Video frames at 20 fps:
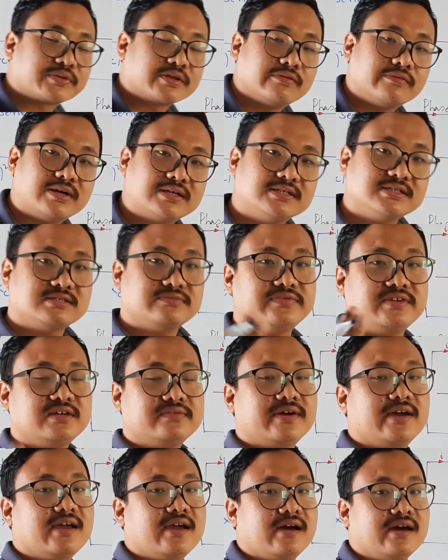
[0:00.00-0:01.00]
What is V
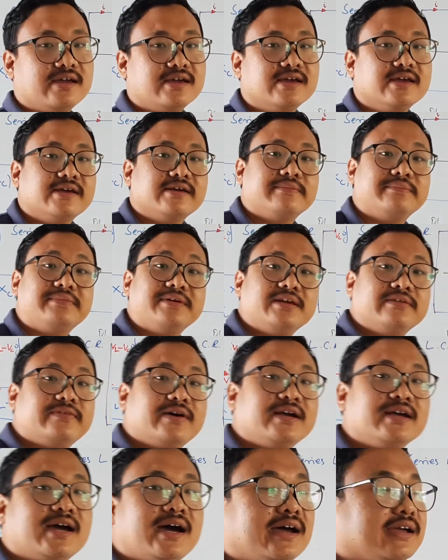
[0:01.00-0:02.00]
by I? V
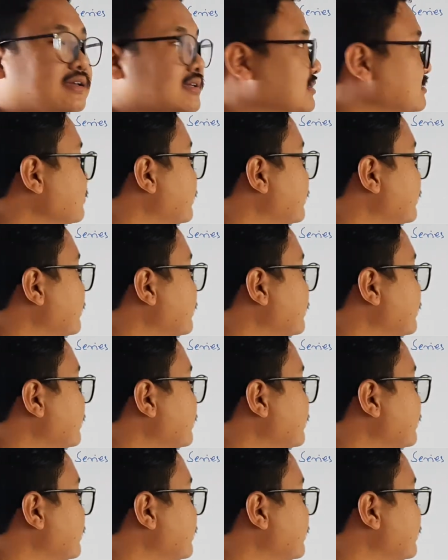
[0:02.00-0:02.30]
by I is